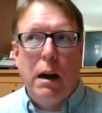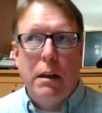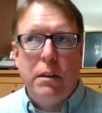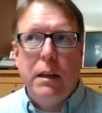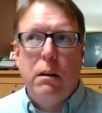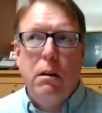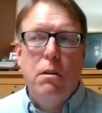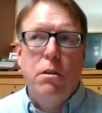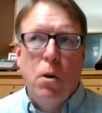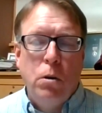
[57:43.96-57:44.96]
I think
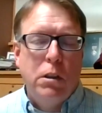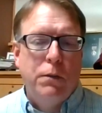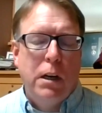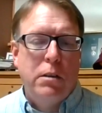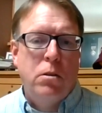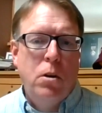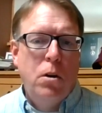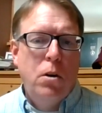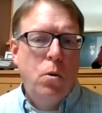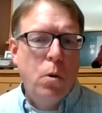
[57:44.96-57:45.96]
those of us
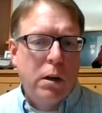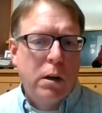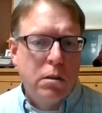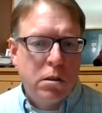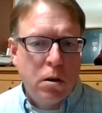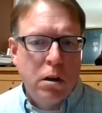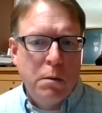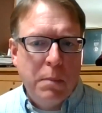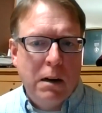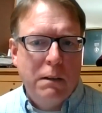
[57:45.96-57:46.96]
who are
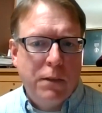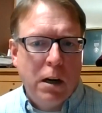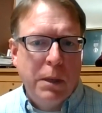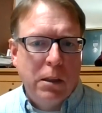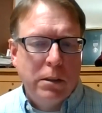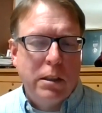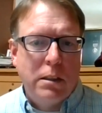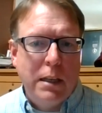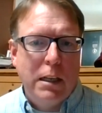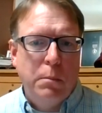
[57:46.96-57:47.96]
concerned about environmental
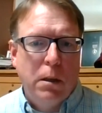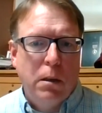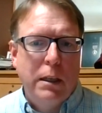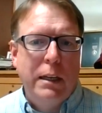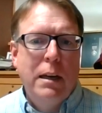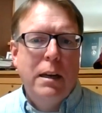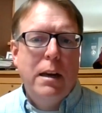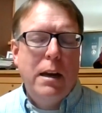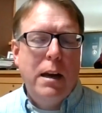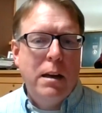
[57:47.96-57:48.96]
sustainability
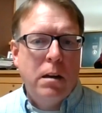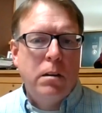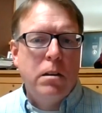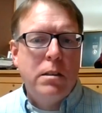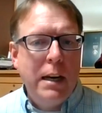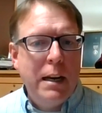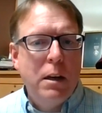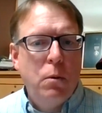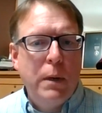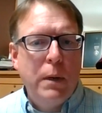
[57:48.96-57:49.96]
and
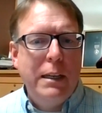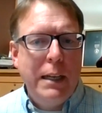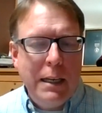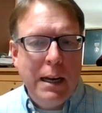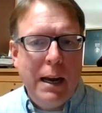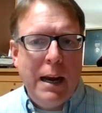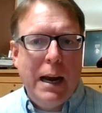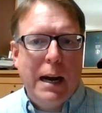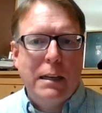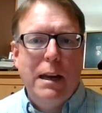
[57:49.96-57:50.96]
understand that we need to
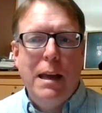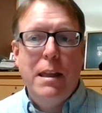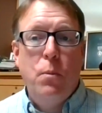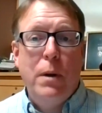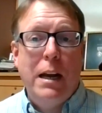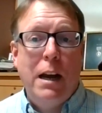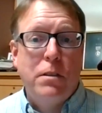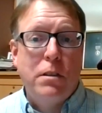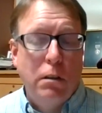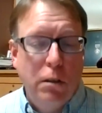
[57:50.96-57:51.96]
act and that we
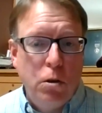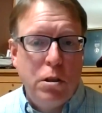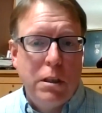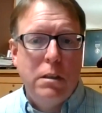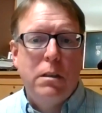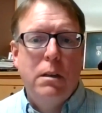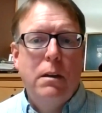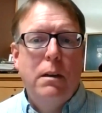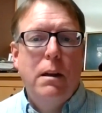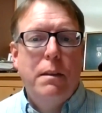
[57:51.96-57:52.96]
have solutions
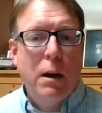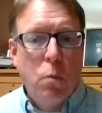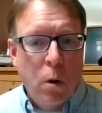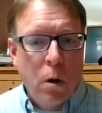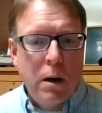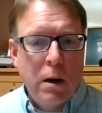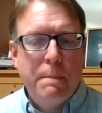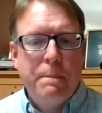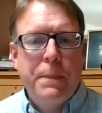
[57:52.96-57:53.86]
that work,